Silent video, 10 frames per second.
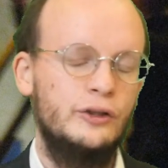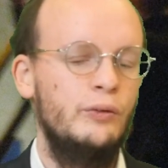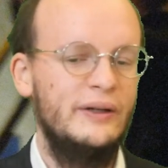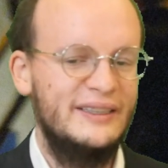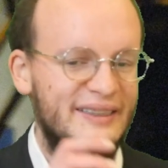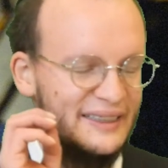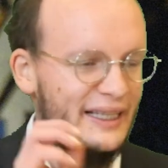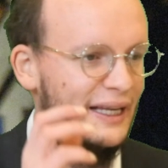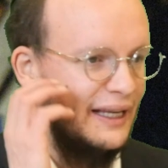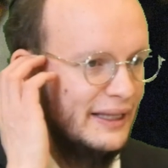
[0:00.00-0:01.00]
we
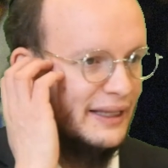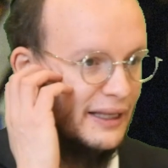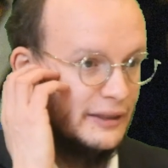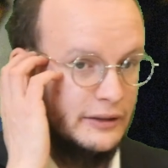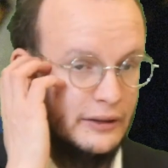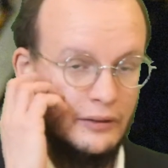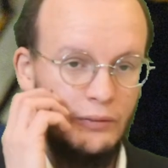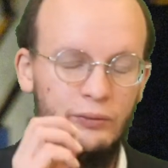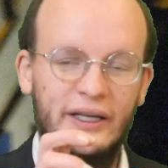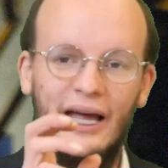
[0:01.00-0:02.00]
see that
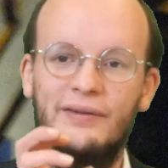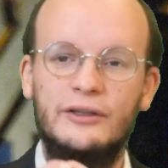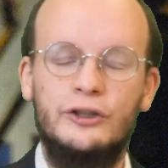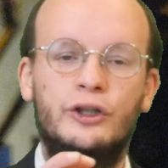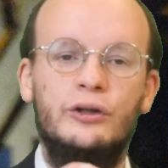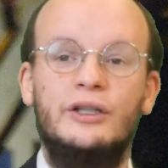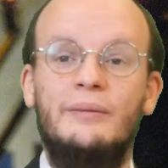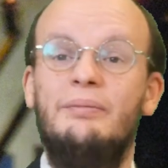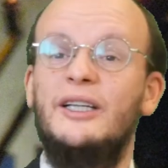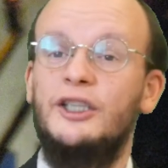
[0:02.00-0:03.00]
we have a
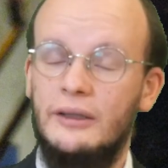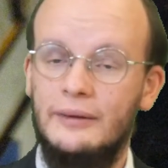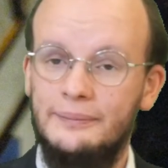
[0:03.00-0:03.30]
certain mission.